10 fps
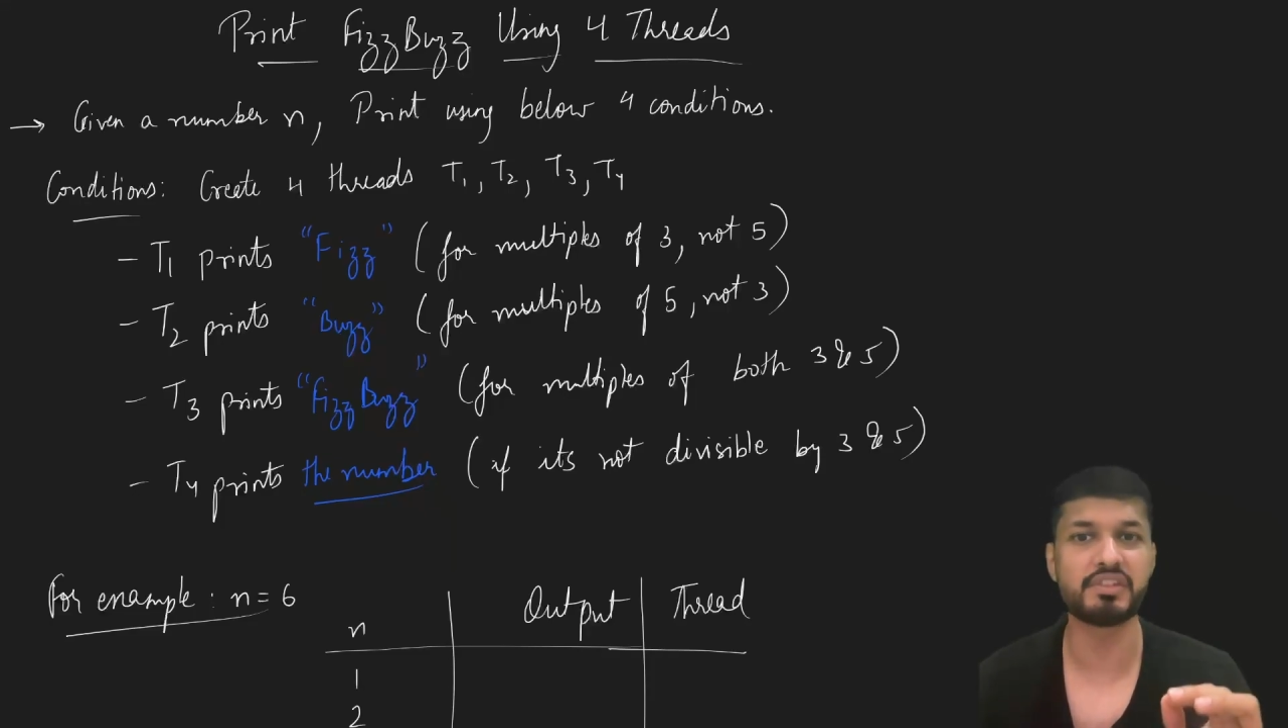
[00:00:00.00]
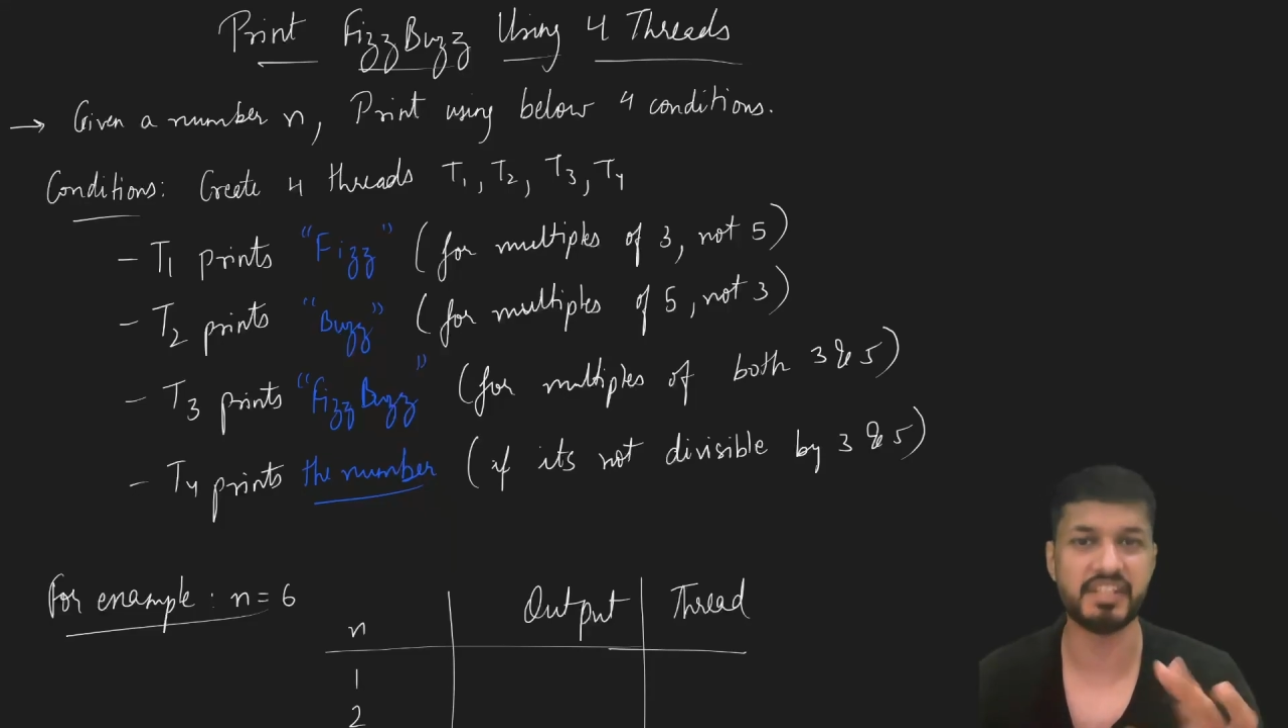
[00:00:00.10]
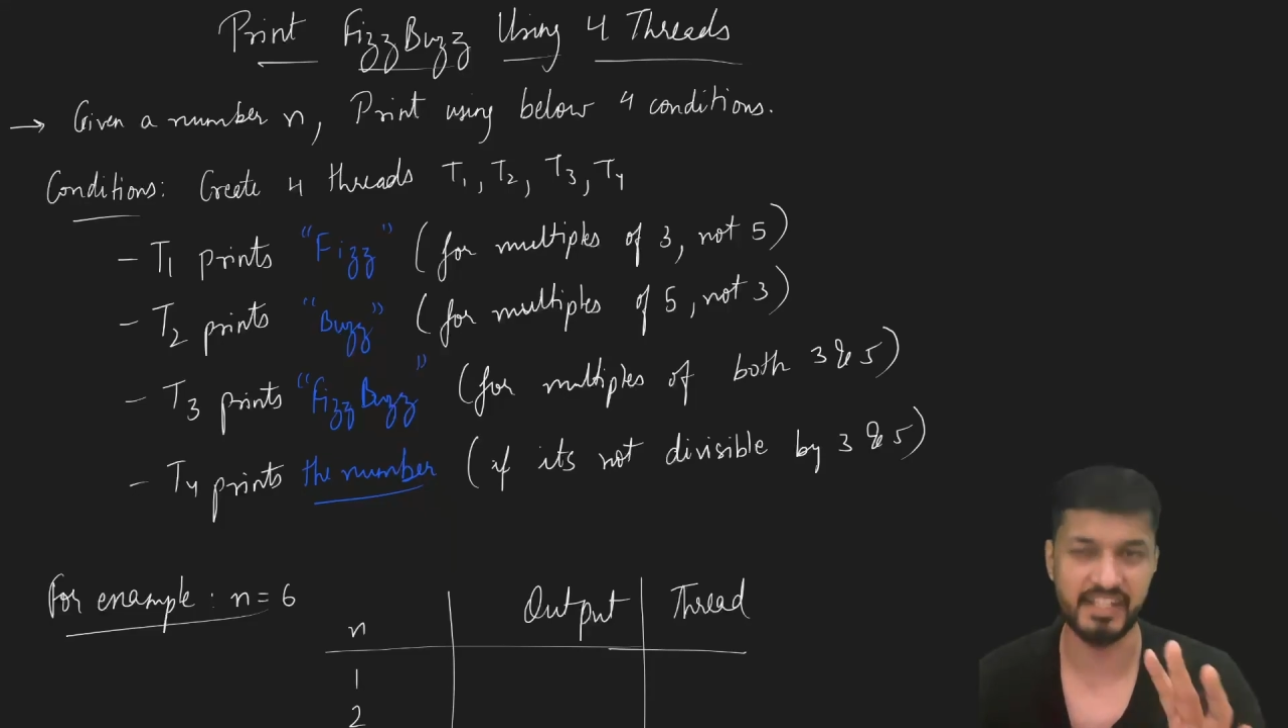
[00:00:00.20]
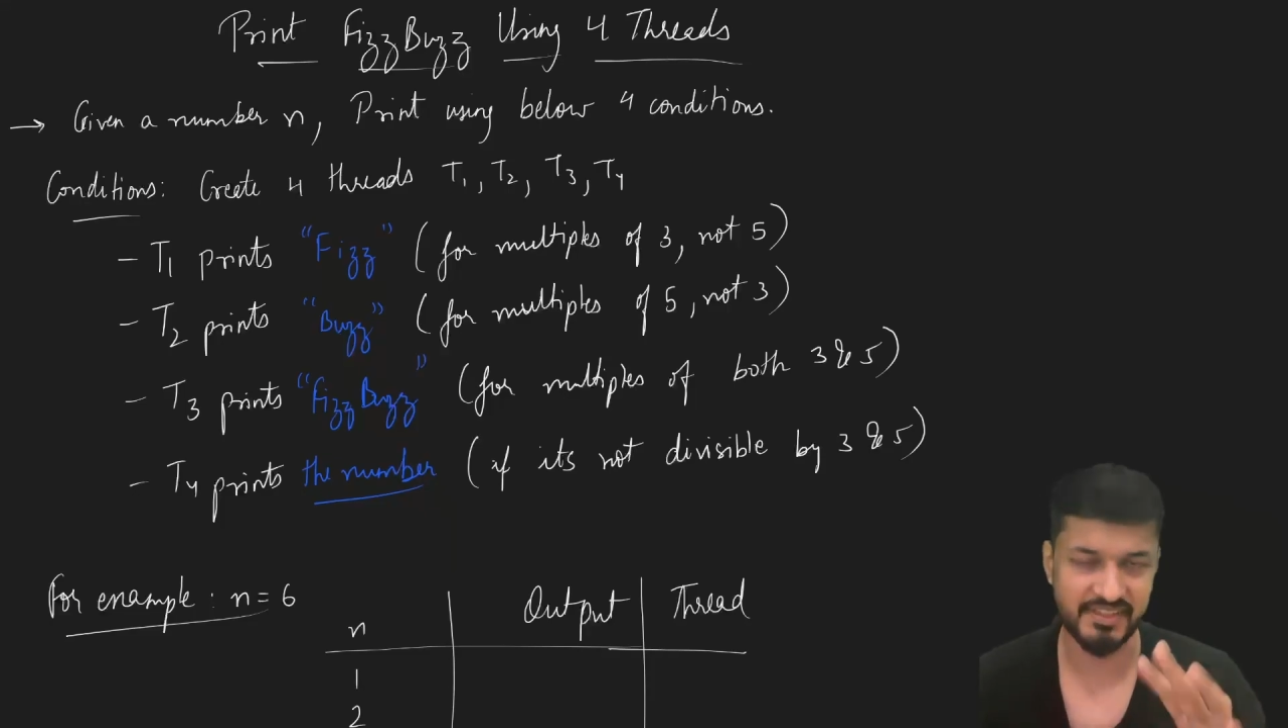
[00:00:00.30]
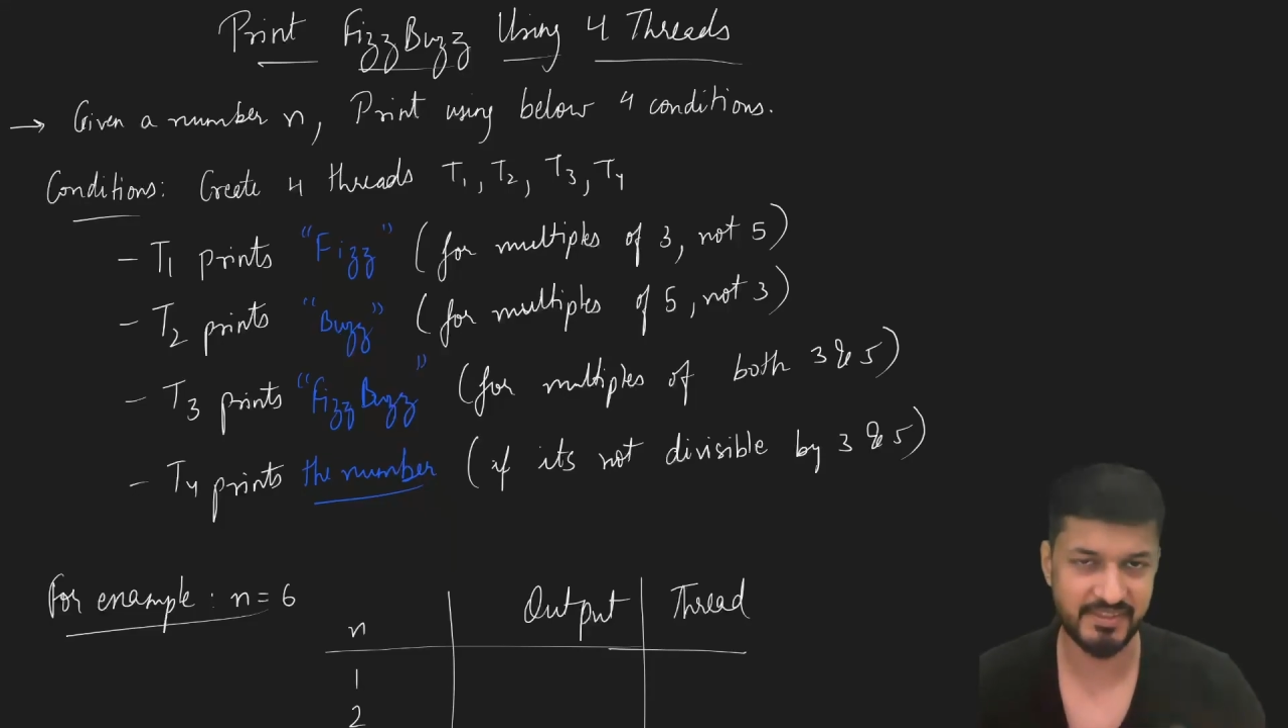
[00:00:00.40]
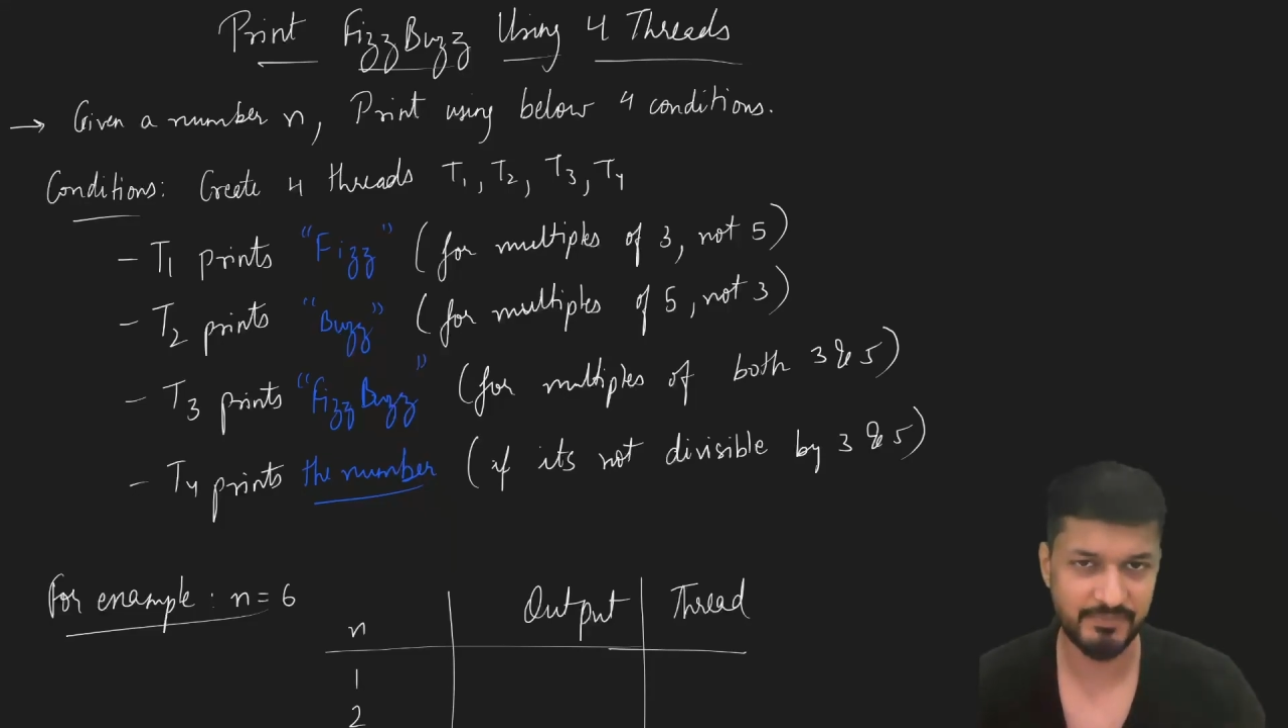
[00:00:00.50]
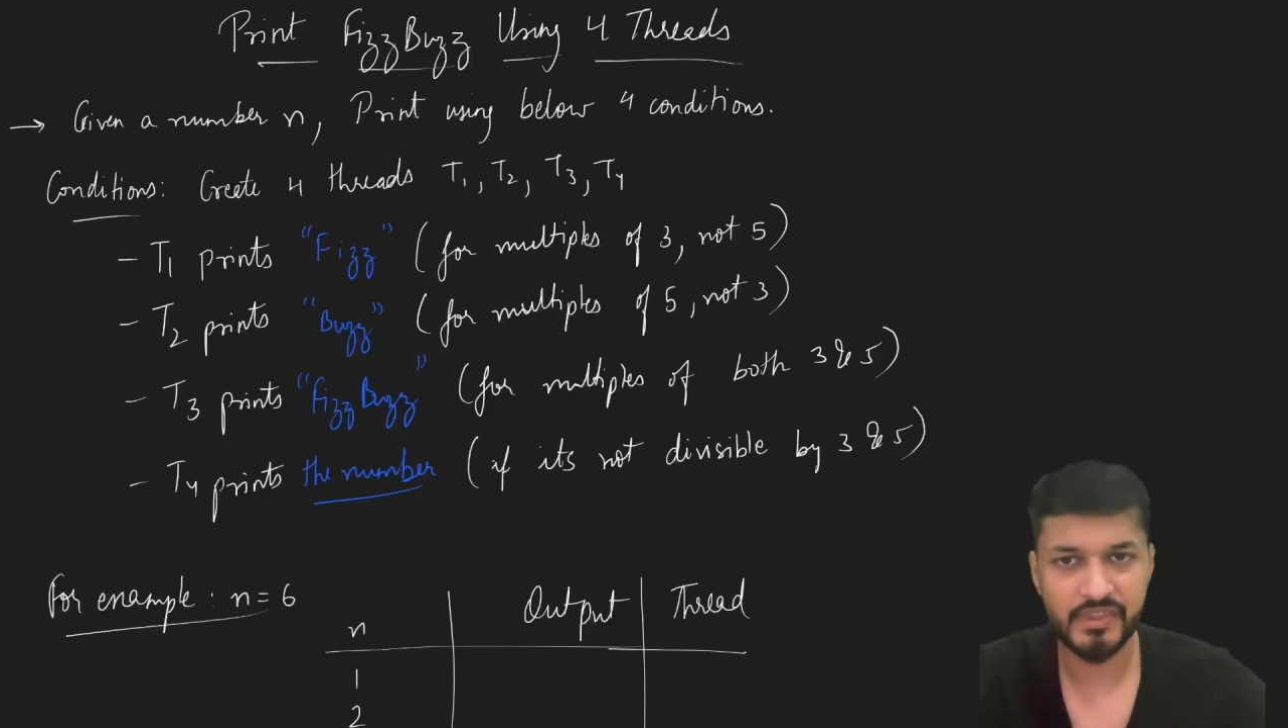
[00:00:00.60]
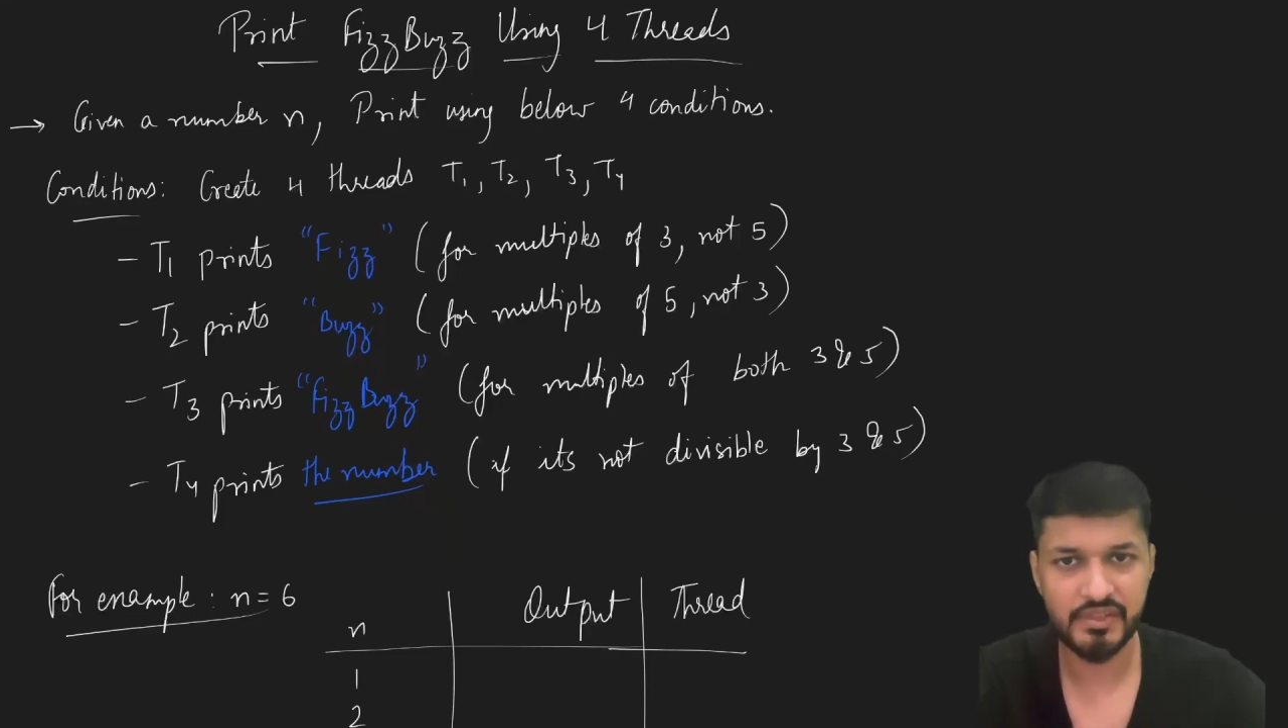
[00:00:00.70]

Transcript: threads.